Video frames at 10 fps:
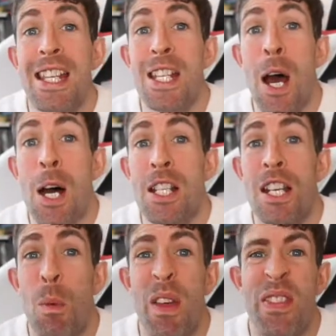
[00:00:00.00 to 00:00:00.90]

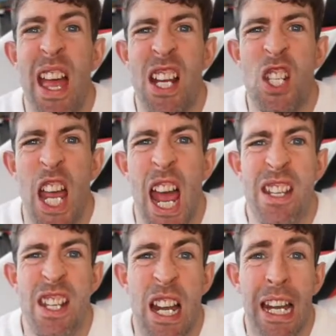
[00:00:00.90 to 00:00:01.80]
started with
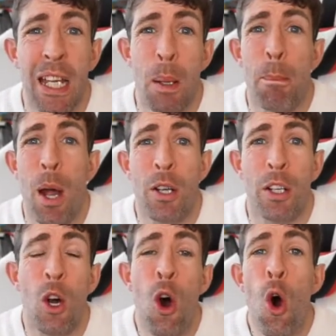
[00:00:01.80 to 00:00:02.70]
Next.js's link
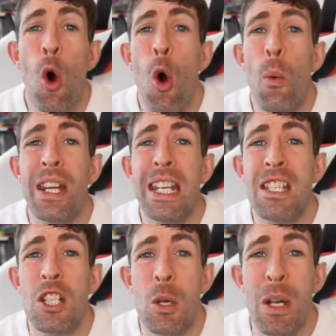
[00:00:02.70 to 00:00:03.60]
component, all we need to
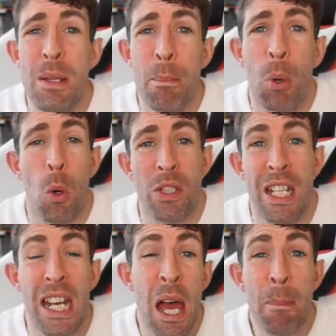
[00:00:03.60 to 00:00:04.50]
do is import
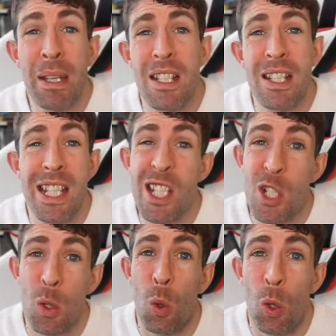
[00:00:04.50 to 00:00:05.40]
it, because it's
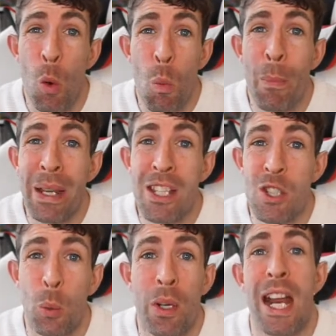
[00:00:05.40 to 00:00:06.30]
installed when we
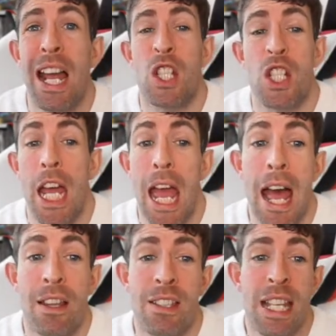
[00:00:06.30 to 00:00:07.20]
installed Next.js.
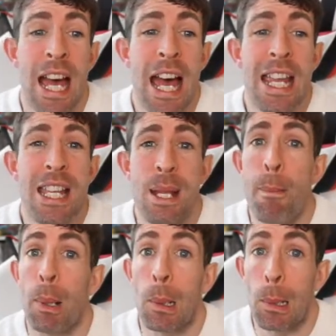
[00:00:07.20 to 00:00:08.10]

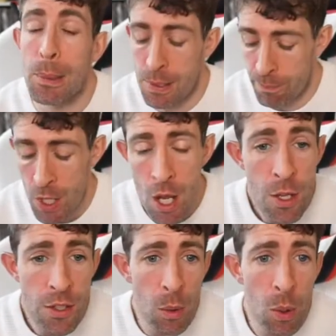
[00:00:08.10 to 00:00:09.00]
Simple.
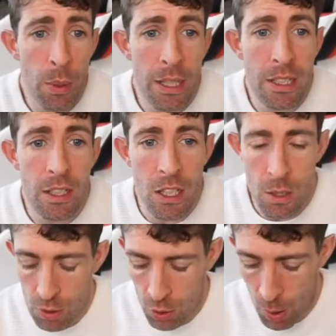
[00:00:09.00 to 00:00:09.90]
So all we need to do at
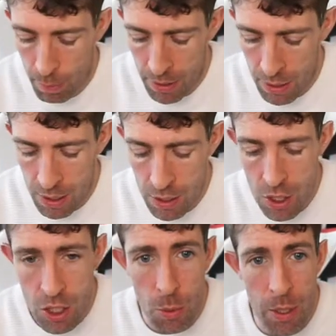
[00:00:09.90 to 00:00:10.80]
the top here is
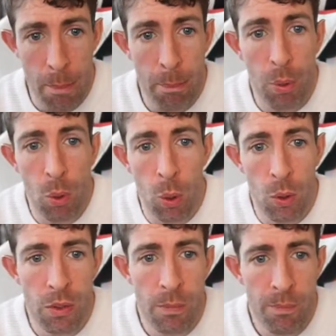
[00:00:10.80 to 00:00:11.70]
just do an
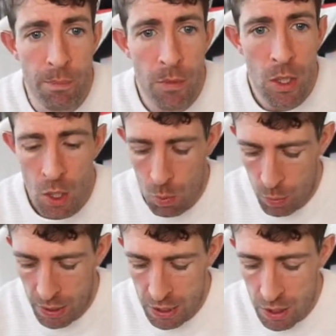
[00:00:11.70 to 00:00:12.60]
import.
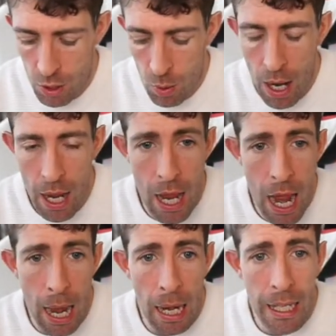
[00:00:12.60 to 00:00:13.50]
We need to do
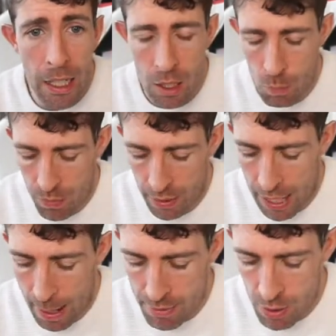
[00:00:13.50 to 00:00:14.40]
a link with a
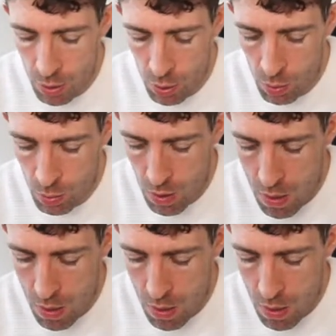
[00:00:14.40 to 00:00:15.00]
capital